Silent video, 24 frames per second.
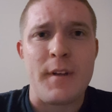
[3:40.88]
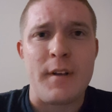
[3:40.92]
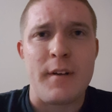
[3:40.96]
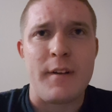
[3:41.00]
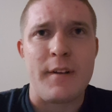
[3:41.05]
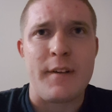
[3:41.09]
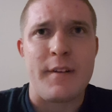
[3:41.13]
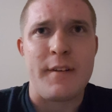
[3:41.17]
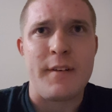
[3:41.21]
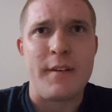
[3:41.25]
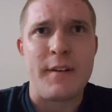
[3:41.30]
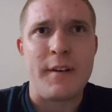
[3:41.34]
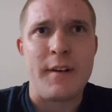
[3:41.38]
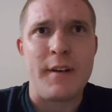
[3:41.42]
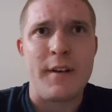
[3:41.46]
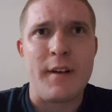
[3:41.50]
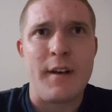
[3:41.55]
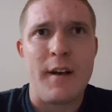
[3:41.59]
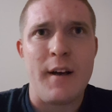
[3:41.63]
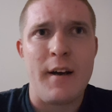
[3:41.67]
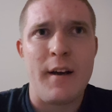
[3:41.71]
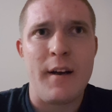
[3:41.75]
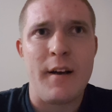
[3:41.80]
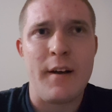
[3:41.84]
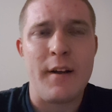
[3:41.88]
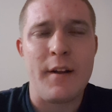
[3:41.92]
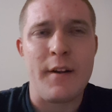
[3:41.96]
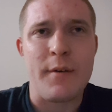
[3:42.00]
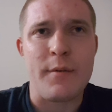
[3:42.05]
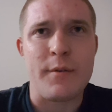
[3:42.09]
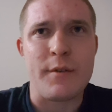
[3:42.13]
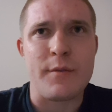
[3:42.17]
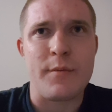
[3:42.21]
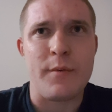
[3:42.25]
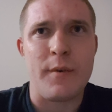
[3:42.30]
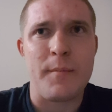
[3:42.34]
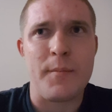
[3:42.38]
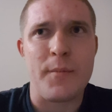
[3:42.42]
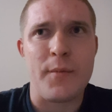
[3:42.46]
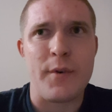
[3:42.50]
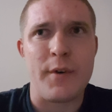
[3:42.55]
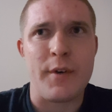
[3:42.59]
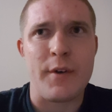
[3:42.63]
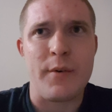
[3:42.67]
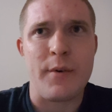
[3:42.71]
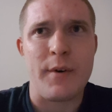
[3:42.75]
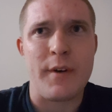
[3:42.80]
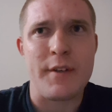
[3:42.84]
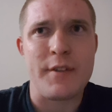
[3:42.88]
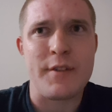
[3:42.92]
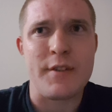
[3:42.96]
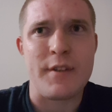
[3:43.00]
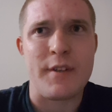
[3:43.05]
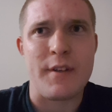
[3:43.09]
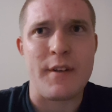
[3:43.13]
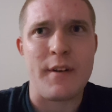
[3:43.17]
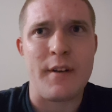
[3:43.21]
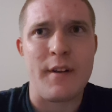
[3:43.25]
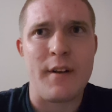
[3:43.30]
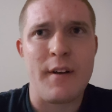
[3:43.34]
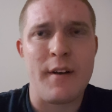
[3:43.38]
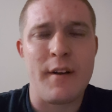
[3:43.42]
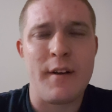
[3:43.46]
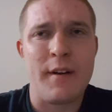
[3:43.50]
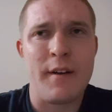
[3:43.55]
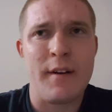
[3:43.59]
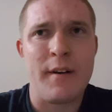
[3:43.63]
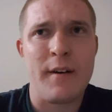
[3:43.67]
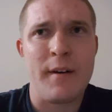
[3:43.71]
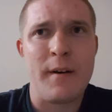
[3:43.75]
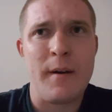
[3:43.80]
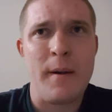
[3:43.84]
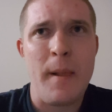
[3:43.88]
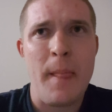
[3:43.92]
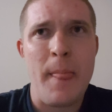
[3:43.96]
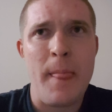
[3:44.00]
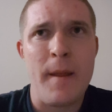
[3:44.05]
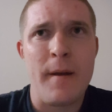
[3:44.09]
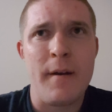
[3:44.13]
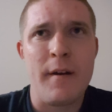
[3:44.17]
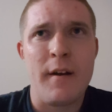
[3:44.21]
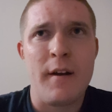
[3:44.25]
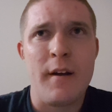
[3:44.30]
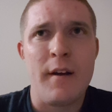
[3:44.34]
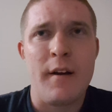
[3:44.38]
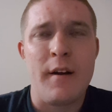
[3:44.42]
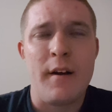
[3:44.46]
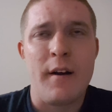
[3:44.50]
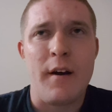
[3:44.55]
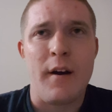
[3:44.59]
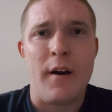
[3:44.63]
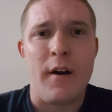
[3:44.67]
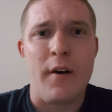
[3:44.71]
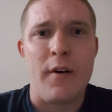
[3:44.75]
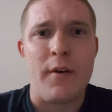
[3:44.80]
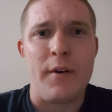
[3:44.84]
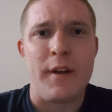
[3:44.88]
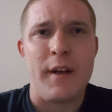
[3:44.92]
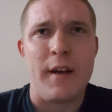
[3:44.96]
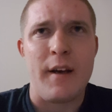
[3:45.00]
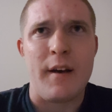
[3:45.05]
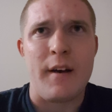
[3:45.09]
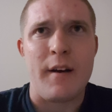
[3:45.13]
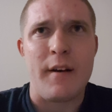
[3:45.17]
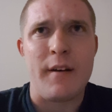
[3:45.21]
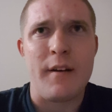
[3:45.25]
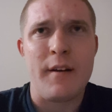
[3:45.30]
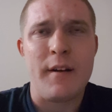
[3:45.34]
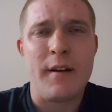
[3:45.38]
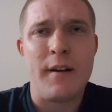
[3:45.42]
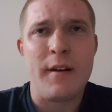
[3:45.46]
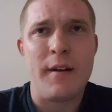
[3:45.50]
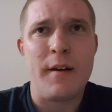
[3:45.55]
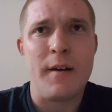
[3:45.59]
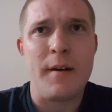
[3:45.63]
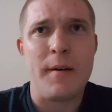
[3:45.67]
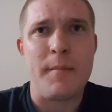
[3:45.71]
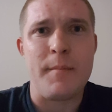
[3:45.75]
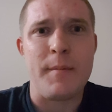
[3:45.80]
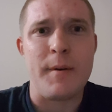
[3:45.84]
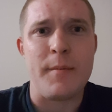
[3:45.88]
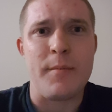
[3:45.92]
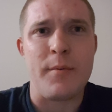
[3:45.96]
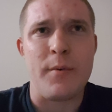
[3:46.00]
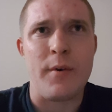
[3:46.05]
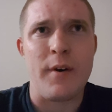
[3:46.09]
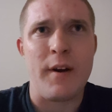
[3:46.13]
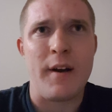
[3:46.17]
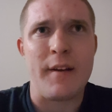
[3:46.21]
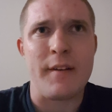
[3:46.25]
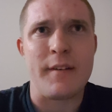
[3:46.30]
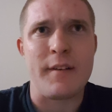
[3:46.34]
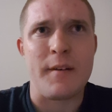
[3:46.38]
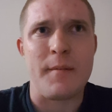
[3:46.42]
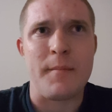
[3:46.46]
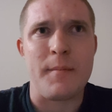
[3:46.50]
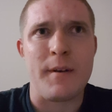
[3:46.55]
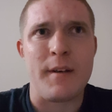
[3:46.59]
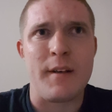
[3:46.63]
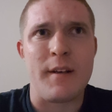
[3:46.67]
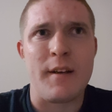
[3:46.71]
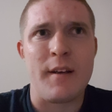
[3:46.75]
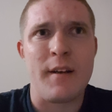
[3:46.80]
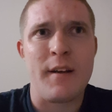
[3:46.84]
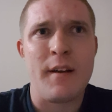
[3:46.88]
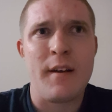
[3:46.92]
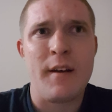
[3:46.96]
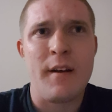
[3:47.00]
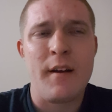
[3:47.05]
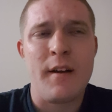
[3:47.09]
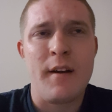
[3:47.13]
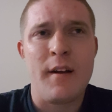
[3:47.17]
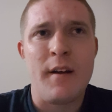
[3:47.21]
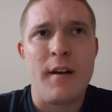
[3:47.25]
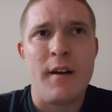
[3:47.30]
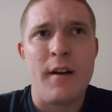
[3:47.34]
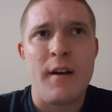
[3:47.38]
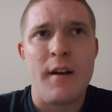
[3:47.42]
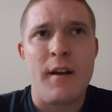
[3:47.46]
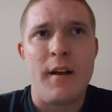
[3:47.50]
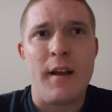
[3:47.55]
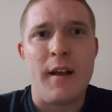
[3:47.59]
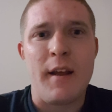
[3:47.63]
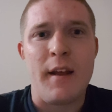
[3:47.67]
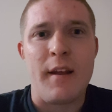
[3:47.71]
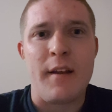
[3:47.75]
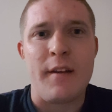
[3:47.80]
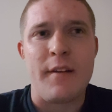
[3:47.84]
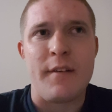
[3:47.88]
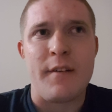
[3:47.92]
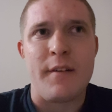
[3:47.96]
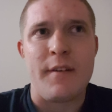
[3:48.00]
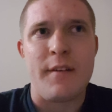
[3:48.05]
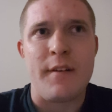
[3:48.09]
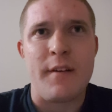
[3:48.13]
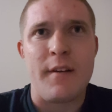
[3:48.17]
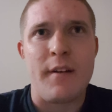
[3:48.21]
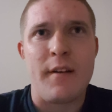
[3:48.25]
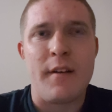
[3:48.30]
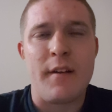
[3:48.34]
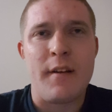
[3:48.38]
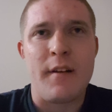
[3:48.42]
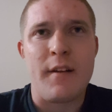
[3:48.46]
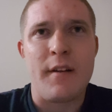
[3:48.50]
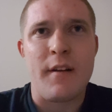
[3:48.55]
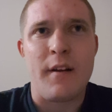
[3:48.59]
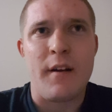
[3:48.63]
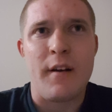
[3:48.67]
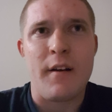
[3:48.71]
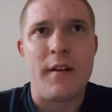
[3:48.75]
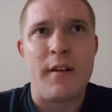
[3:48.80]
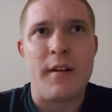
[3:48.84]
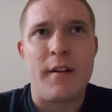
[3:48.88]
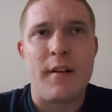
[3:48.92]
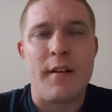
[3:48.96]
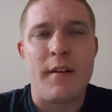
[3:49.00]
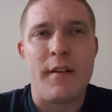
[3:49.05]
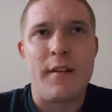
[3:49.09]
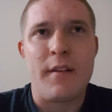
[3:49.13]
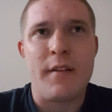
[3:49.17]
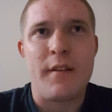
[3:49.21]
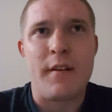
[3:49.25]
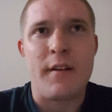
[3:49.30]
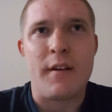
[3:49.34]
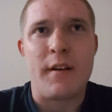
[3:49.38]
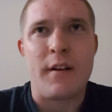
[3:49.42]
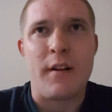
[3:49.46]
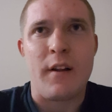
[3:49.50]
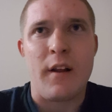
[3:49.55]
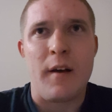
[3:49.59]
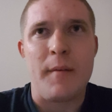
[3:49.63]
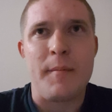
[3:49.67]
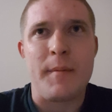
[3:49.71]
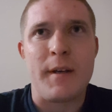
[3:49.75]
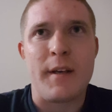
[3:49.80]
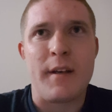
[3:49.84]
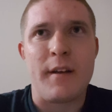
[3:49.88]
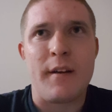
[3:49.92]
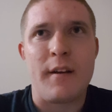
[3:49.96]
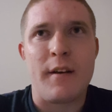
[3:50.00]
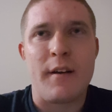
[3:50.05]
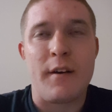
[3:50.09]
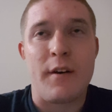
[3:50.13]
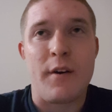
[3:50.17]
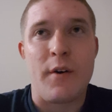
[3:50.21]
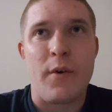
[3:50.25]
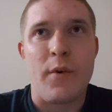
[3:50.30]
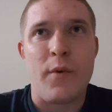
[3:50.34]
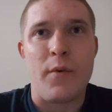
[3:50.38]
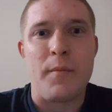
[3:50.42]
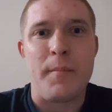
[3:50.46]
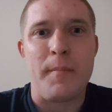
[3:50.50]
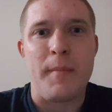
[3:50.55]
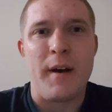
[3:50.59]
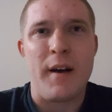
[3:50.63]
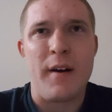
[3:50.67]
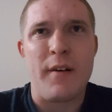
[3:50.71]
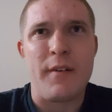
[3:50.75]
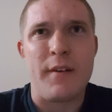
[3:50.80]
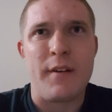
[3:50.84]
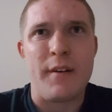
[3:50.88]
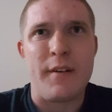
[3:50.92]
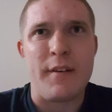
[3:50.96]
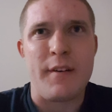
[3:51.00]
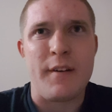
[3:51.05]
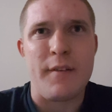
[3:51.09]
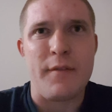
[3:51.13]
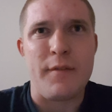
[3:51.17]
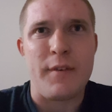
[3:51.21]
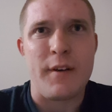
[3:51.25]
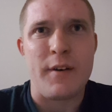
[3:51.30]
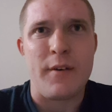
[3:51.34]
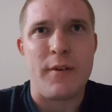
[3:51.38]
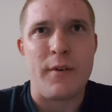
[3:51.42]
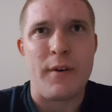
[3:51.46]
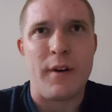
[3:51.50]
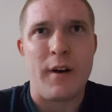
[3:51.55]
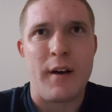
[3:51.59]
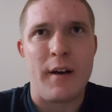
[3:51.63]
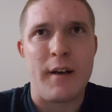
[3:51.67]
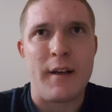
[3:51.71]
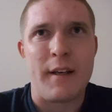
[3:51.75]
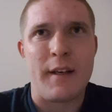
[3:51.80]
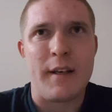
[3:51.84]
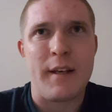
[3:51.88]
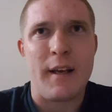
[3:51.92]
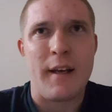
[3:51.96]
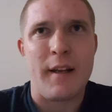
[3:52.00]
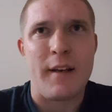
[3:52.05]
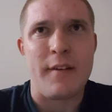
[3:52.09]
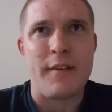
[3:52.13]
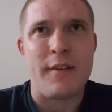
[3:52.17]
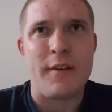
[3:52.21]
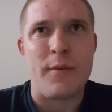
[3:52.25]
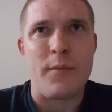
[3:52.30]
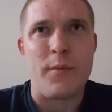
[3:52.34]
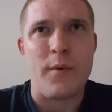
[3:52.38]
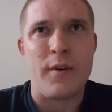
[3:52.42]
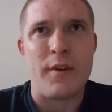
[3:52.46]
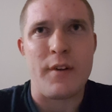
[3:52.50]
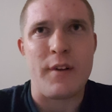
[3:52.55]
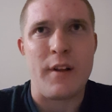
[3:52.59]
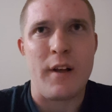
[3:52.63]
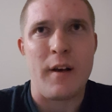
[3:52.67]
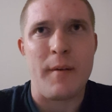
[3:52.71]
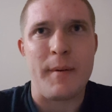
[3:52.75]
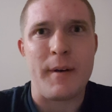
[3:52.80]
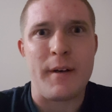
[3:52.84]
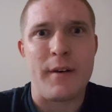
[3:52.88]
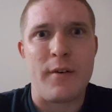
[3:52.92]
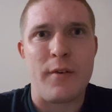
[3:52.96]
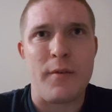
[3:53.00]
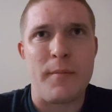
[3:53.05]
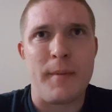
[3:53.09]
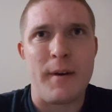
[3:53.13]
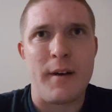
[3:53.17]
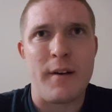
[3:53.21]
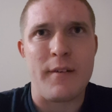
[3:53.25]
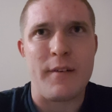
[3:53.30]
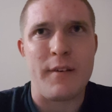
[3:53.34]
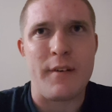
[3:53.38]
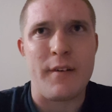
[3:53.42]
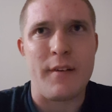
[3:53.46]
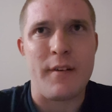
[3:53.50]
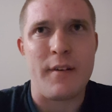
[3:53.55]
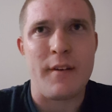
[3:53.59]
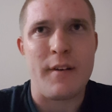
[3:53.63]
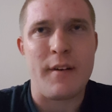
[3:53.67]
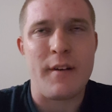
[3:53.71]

let's see, there was one more question. Oh, yeah, people were asking me, is climbing Cold Mountain a difficult hike, and is it worth climbing Cold Mountain?